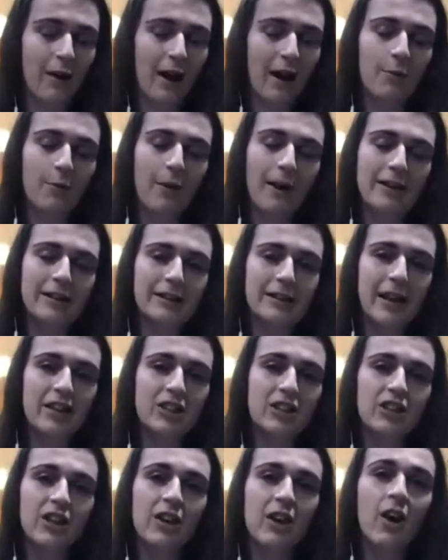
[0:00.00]
railway
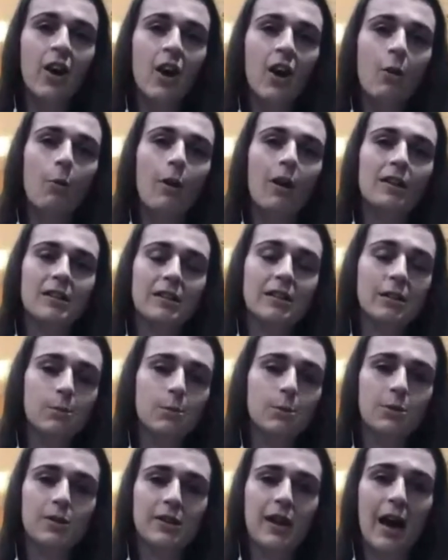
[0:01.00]
station, whereas
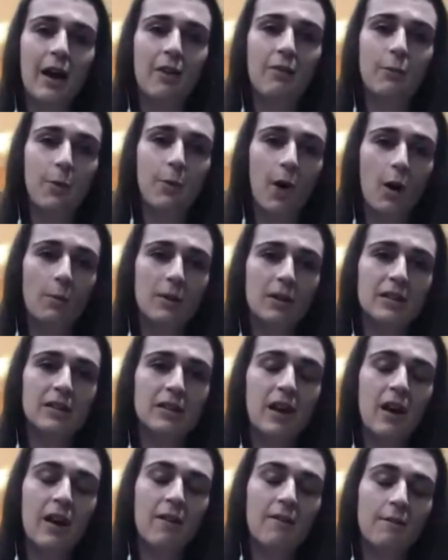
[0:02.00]
Liberals have
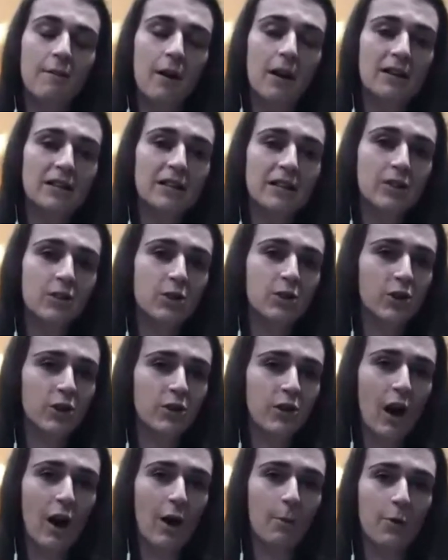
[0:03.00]
promised funding
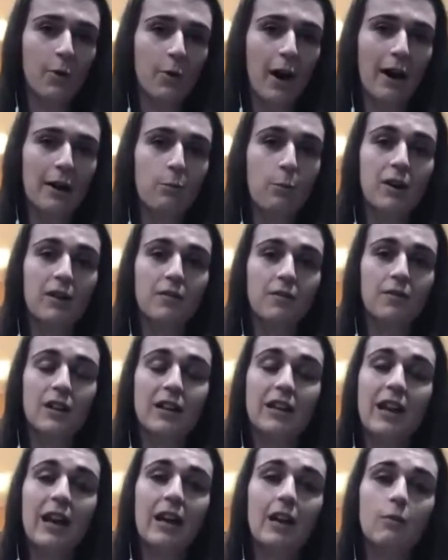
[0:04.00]
to upgrade one of the
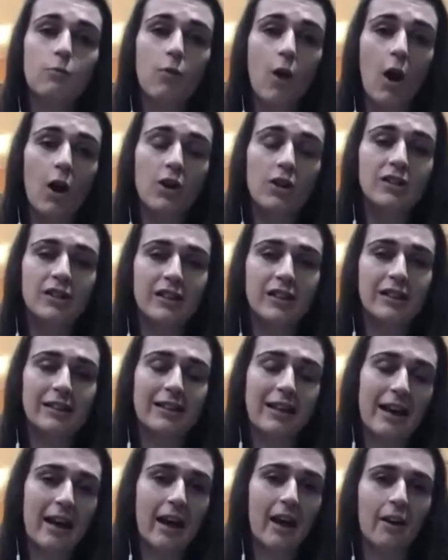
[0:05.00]
key roads in
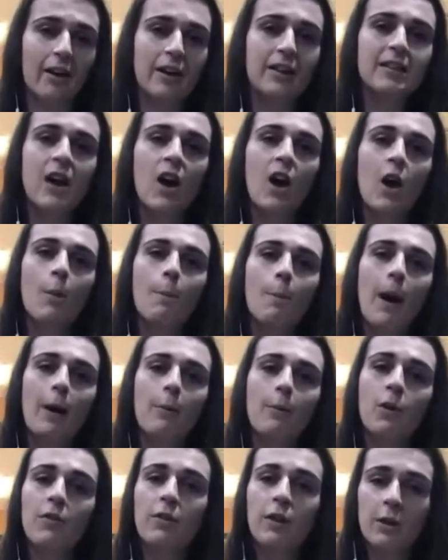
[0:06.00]
the areas.
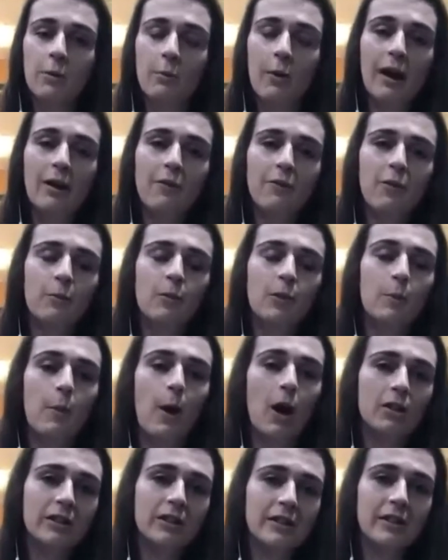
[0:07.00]
But moving away from the
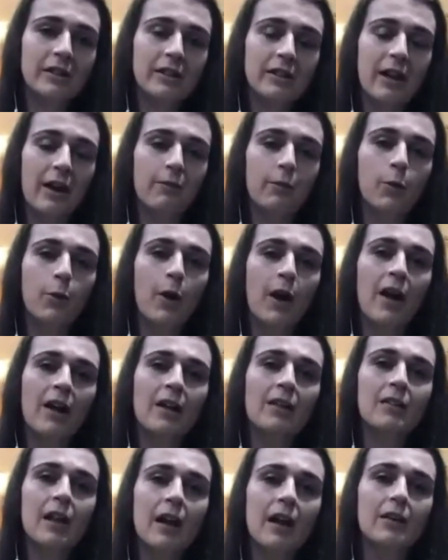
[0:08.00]
policy level,
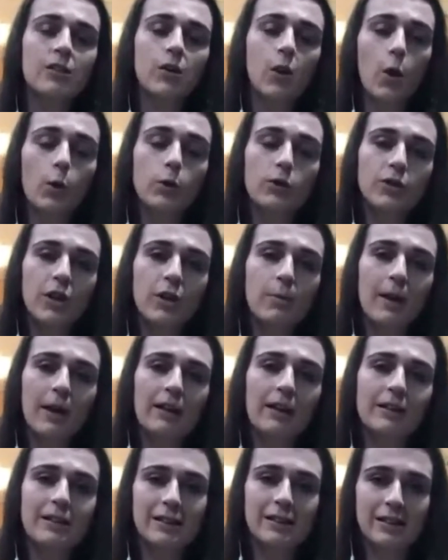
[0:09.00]
there's also
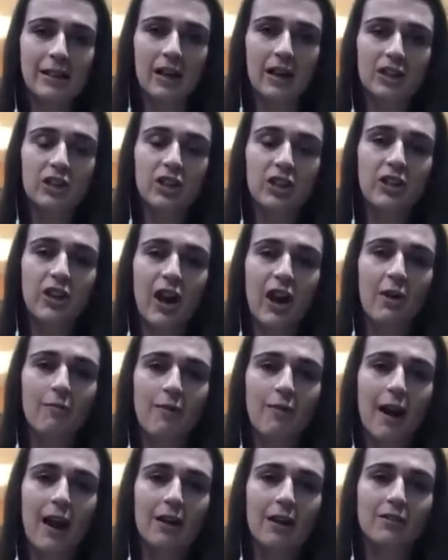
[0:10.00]
been discussion
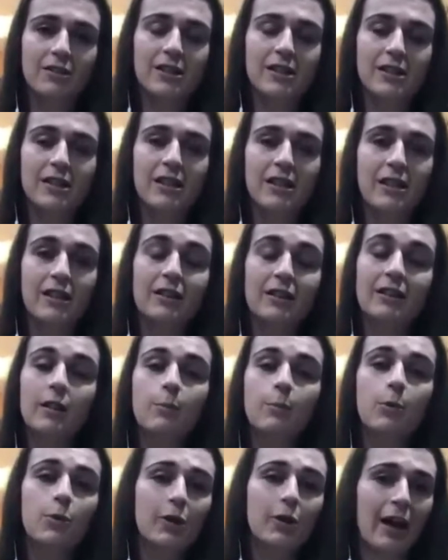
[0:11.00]
around the
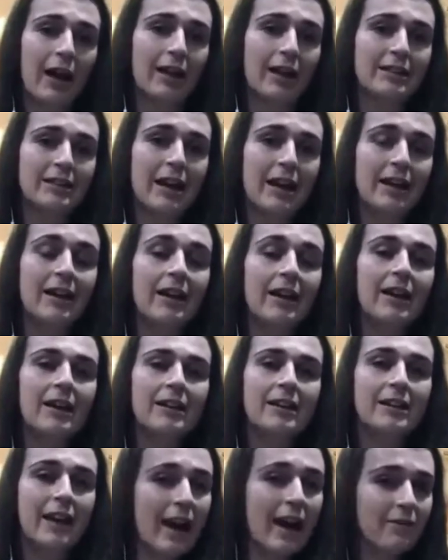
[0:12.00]
Liberal candidate,
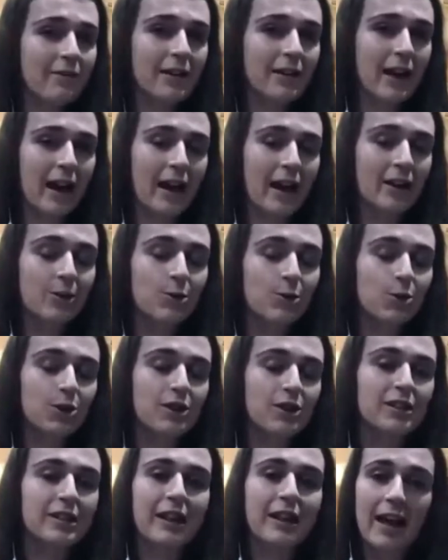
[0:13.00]
Kevin
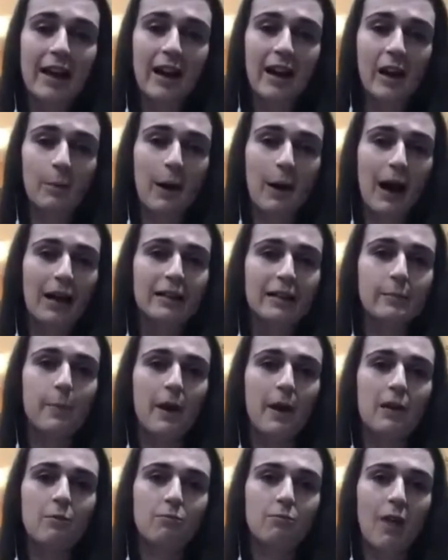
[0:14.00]
Andrews. Get Up has
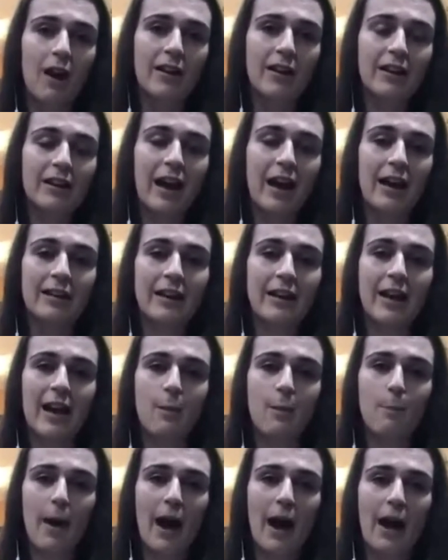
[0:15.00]
been running a
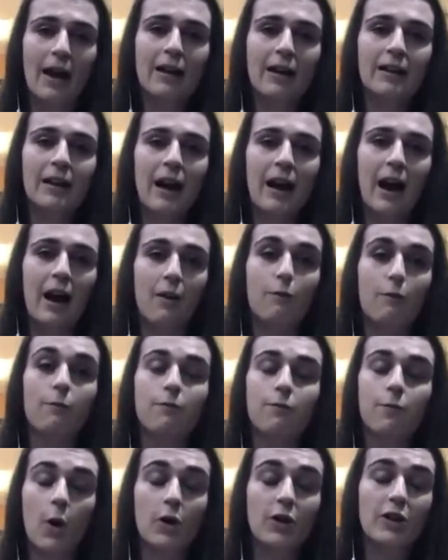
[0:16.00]
campaign,
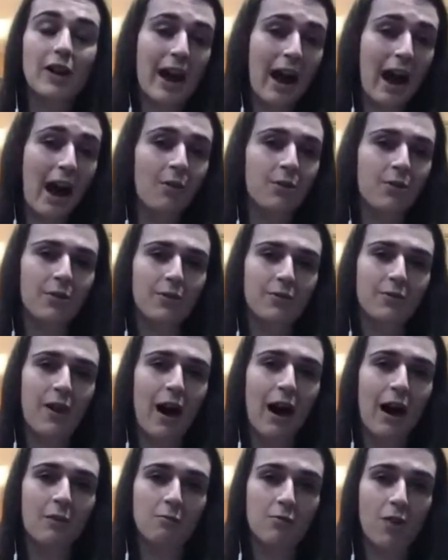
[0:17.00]
Vote Out the
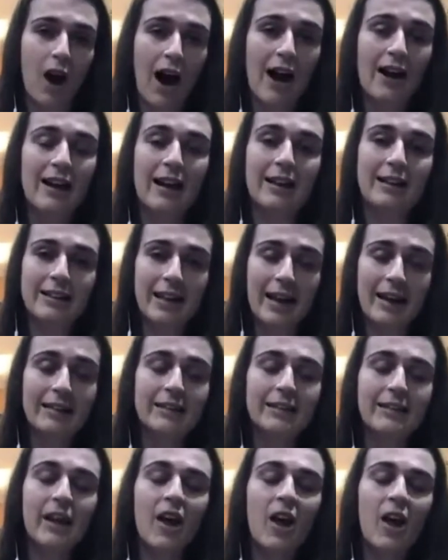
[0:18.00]
Far Right,
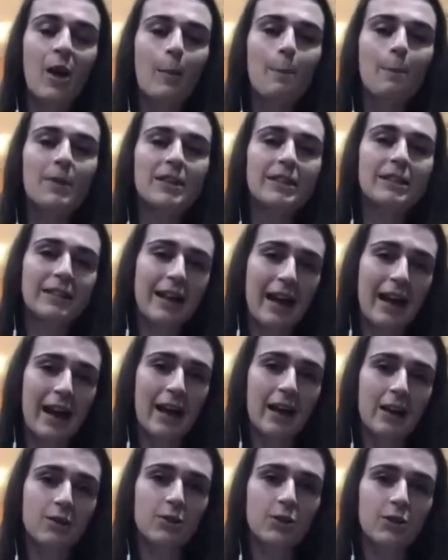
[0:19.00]
against Mr
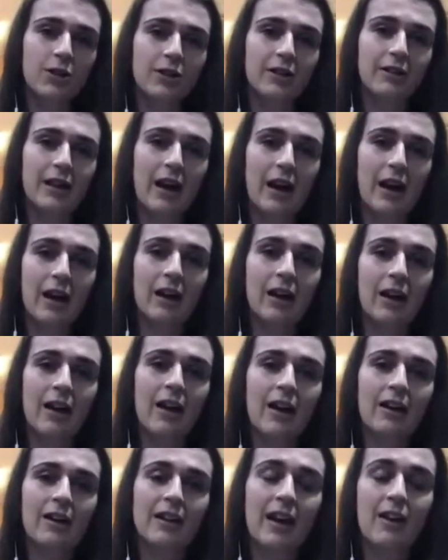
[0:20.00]
Andrews.
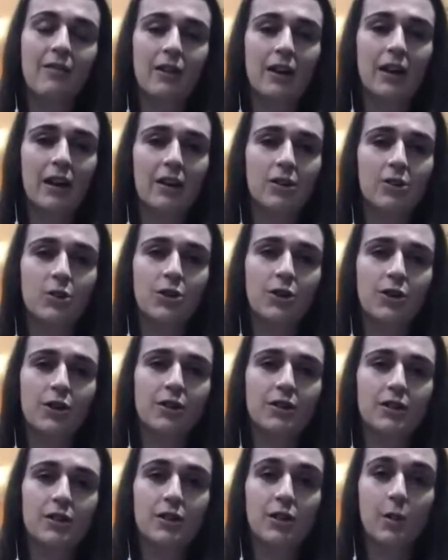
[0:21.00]
Kevin
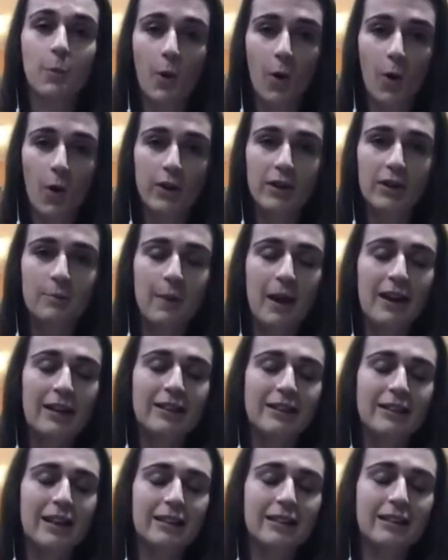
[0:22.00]
Andrews supported
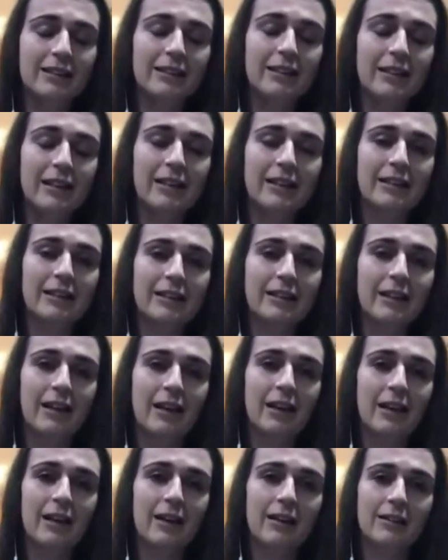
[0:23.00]
Peter Dutton in
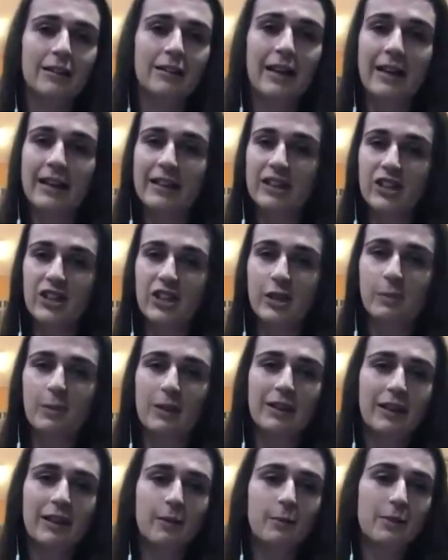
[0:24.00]
the leadership
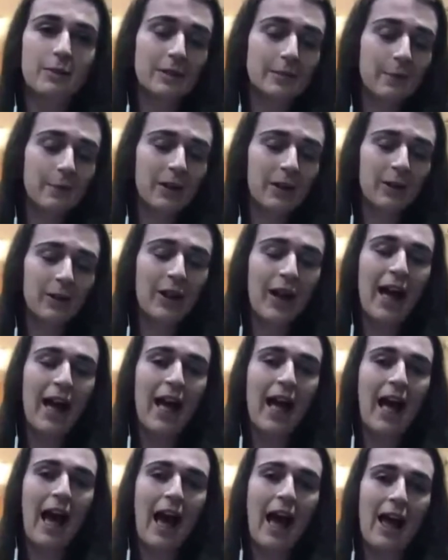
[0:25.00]
Libs bill,
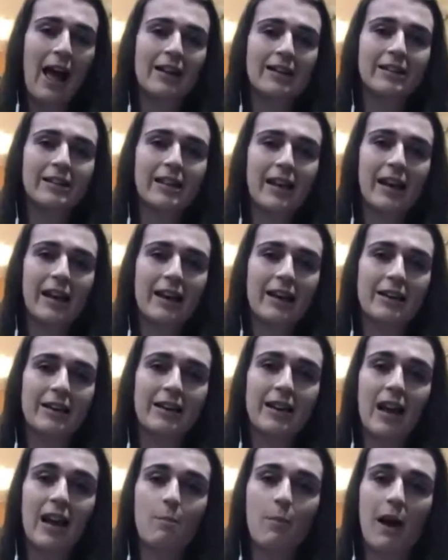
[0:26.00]
and he
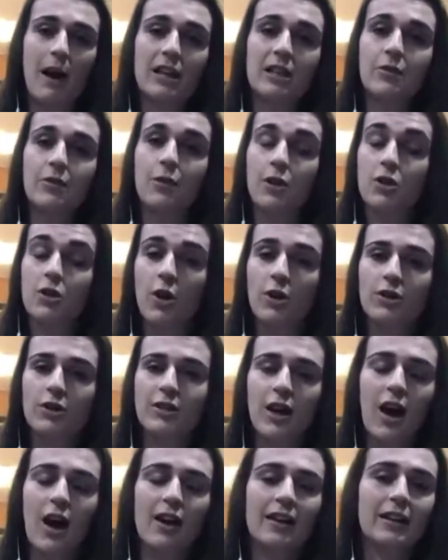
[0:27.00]
campaigned for the no
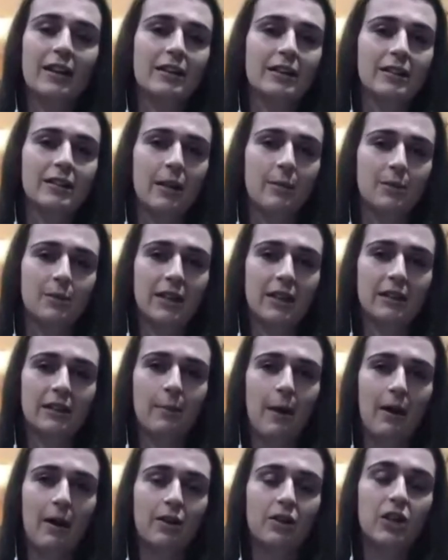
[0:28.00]
side in the same-sex
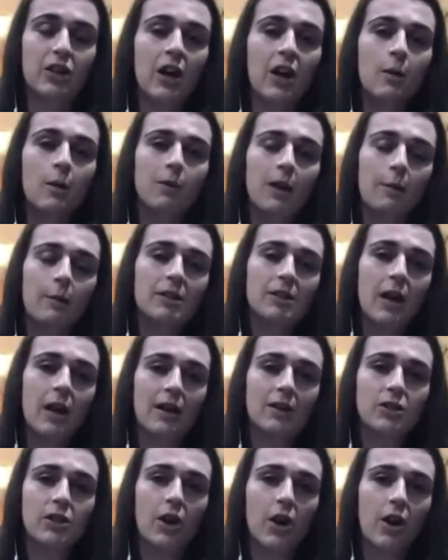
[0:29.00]
marriage
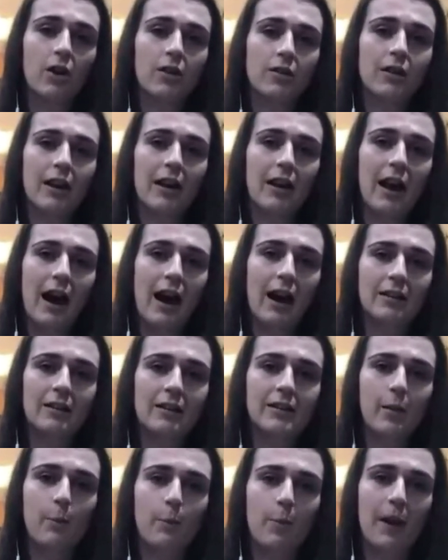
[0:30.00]
plebiscite. So there
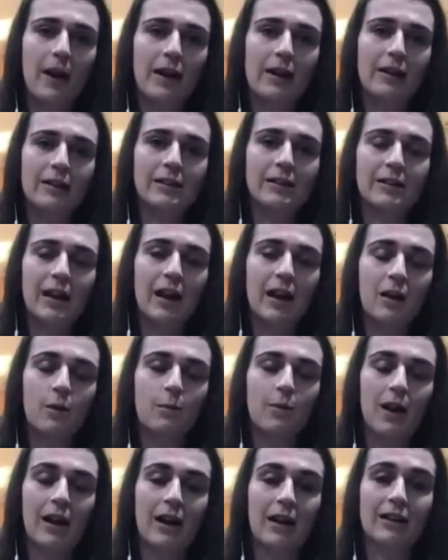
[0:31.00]
has been
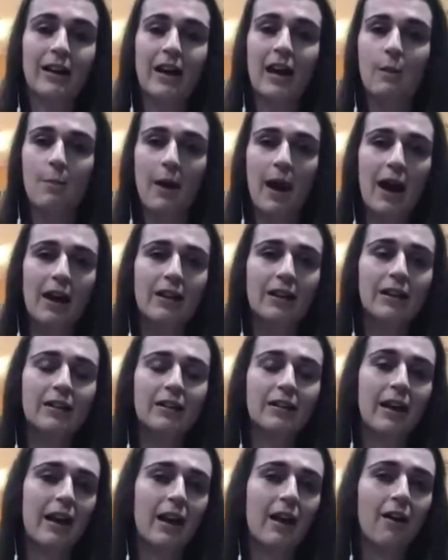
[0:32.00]
some campaigning in
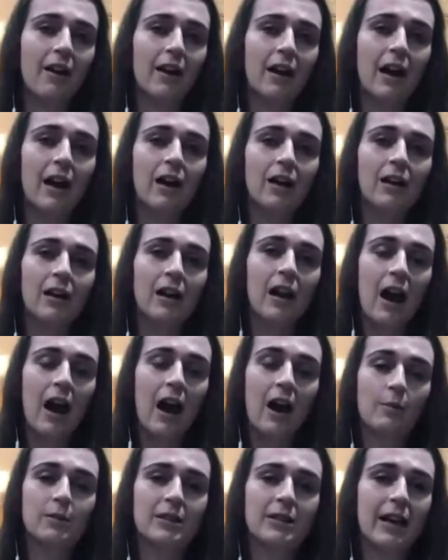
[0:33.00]
the area
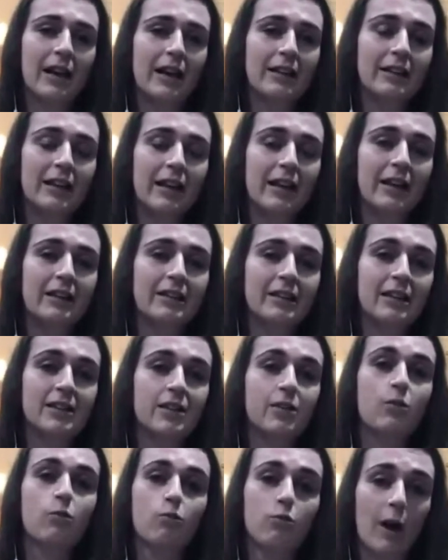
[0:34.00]
saying that he
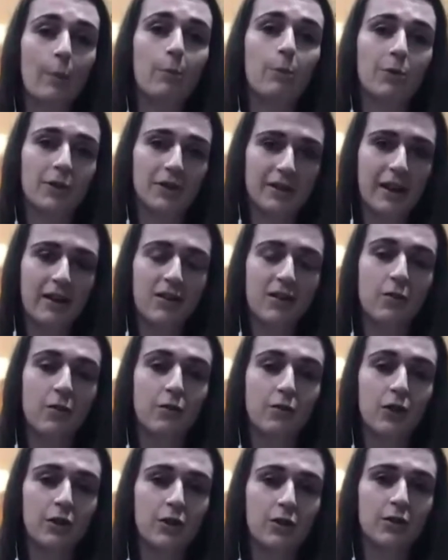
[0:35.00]
doesn't represent the
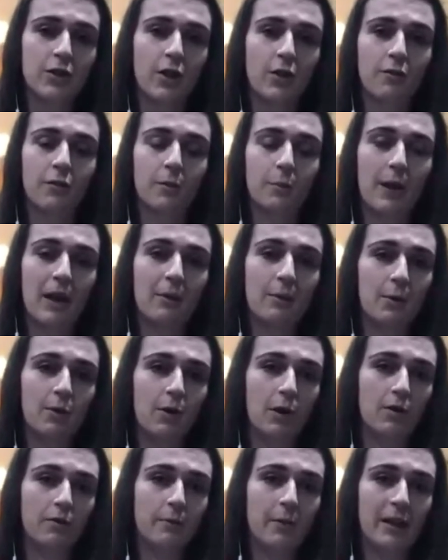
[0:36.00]
views of the people of